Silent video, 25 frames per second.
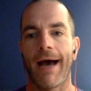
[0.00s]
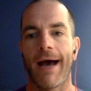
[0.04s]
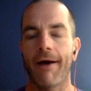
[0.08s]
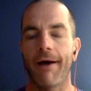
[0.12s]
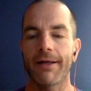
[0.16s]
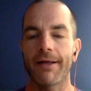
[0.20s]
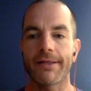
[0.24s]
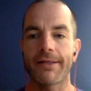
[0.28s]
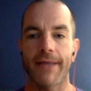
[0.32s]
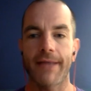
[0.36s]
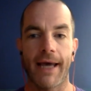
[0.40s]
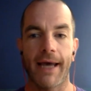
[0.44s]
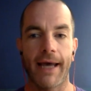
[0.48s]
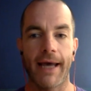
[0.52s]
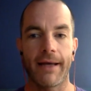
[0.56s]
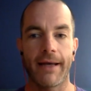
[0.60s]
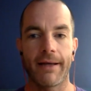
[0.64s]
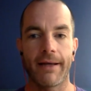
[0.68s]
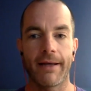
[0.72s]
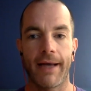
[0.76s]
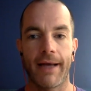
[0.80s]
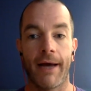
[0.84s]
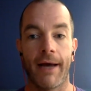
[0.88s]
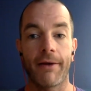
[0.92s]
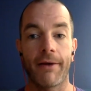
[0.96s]
do
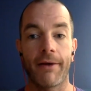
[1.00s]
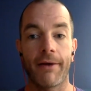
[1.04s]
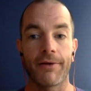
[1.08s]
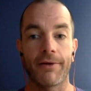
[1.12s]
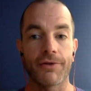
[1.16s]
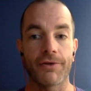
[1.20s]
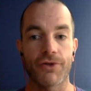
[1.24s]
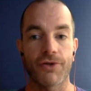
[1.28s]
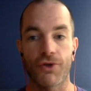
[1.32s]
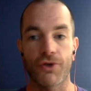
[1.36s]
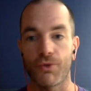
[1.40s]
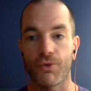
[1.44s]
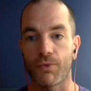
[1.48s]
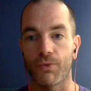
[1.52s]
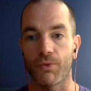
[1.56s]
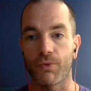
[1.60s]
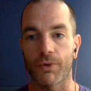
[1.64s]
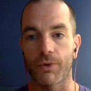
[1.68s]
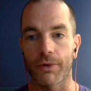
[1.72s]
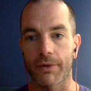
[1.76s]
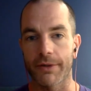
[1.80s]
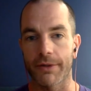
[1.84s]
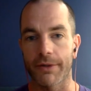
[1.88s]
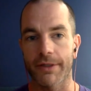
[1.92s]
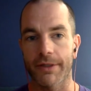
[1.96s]
those two
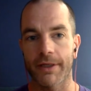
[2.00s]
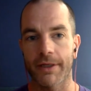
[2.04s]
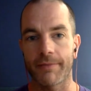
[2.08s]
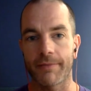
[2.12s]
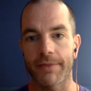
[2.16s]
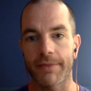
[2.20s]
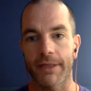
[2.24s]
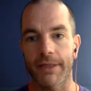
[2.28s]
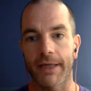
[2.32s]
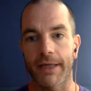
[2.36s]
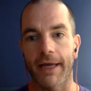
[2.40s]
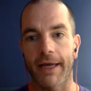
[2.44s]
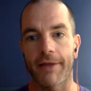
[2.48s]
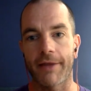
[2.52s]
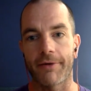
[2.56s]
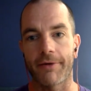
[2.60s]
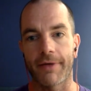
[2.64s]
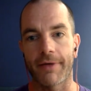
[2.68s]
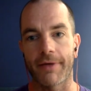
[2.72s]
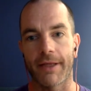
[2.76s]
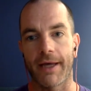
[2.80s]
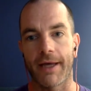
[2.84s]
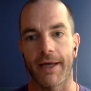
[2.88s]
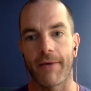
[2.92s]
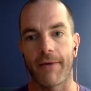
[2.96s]
worlds come together
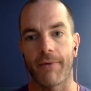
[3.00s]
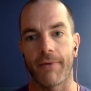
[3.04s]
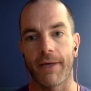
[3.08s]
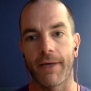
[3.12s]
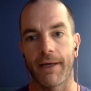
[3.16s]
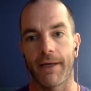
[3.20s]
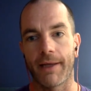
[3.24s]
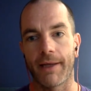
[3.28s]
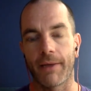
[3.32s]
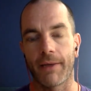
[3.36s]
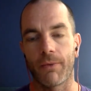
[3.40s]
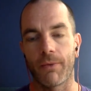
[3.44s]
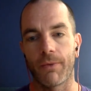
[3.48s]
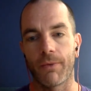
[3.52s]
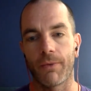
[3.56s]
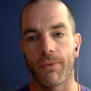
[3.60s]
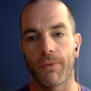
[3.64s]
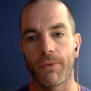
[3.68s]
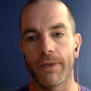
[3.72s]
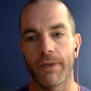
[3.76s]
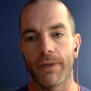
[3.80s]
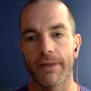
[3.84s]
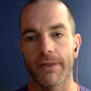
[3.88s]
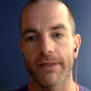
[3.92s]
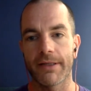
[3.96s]
in that way? Like,
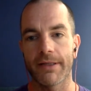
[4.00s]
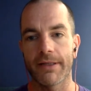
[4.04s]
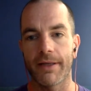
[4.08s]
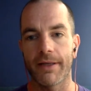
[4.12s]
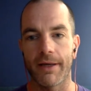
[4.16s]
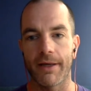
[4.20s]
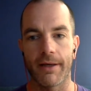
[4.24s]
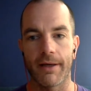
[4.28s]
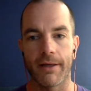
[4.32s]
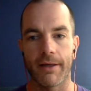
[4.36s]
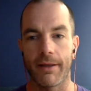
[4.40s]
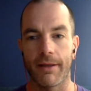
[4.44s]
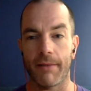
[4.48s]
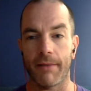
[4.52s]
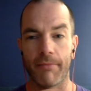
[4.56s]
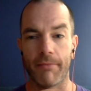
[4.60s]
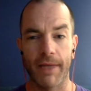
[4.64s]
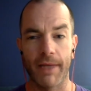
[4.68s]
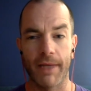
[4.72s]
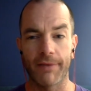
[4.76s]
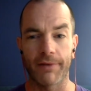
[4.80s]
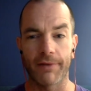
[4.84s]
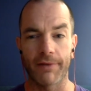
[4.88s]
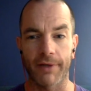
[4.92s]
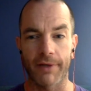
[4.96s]
what is the
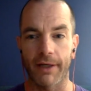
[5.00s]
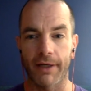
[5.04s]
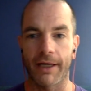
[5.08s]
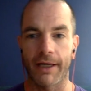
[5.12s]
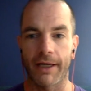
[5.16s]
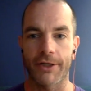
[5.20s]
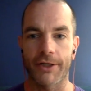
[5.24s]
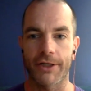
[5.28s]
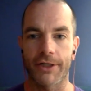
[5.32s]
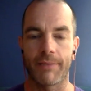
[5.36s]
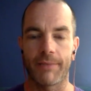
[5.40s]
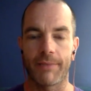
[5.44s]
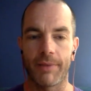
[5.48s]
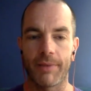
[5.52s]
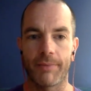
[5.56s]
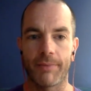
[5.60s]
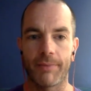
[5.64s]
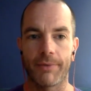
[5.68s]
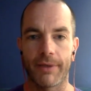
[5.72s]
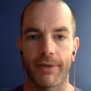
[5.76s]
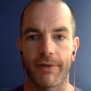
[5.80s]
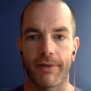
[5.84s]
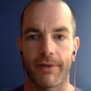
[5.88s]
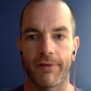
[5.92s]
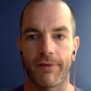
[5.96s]
mental connection that people
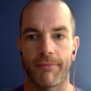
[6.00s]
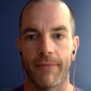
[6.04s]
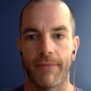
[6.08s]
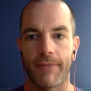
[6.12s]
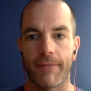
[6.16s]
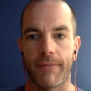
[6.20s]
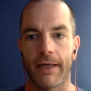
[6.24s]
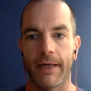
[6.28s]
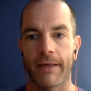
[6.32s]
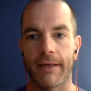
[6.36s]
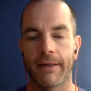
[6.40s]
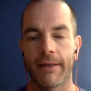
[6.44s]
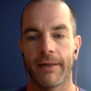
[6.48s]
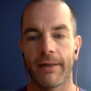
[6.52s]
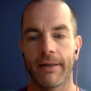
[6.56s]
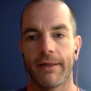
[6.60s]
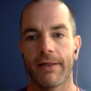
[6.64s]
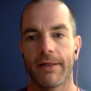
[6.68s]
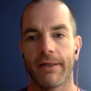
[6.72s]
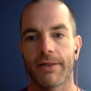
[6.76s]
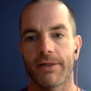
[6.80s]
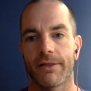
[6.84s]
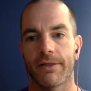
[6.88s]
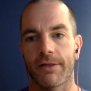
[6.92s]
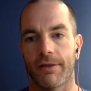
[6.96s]
need to make
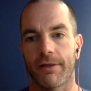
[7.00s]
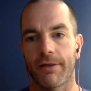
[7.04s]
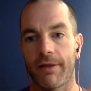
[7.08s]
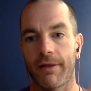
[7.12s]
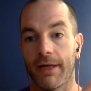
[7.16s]
to think